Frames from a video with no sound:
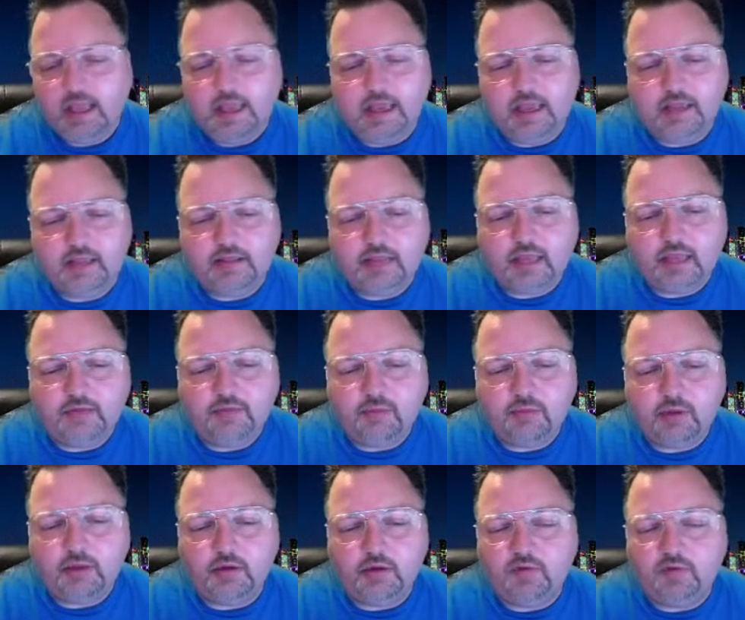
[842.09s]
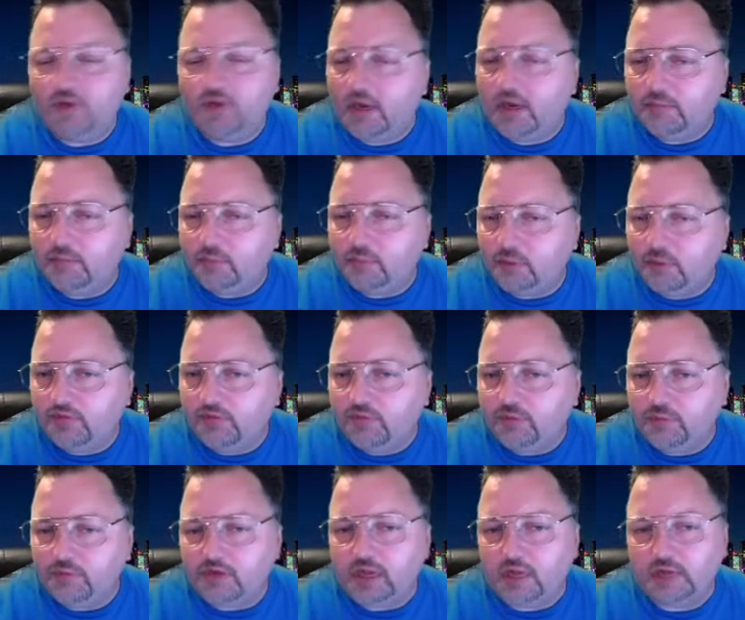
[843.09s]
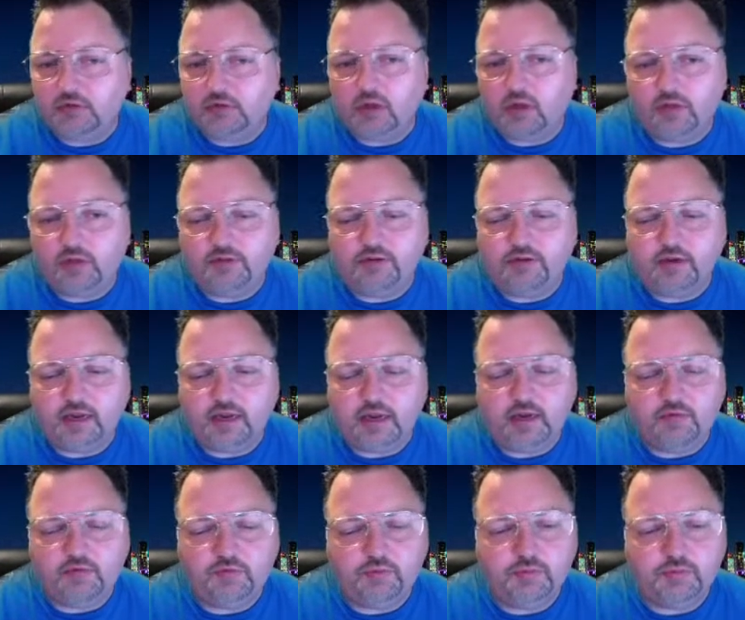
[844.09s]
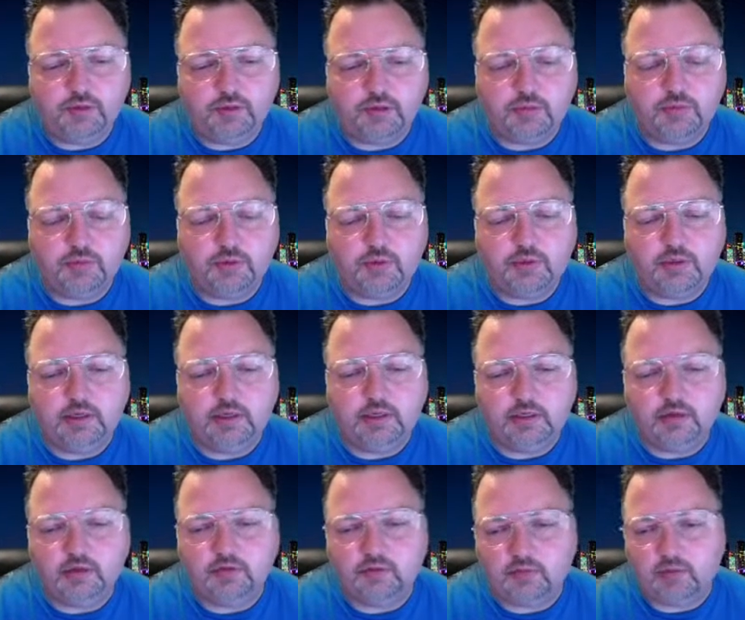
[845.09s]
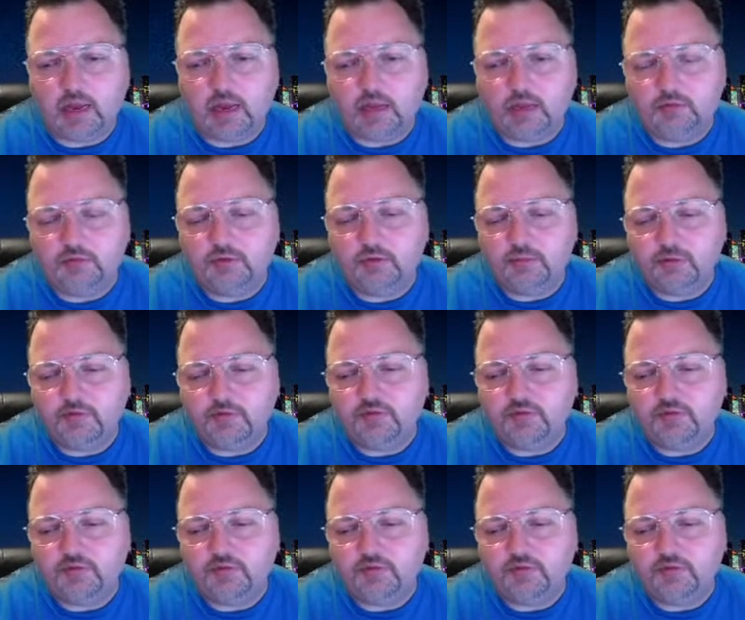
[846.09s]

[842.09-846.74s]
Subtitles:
And that's what you'll find both from Jack Dawson and from the community that surrounds him.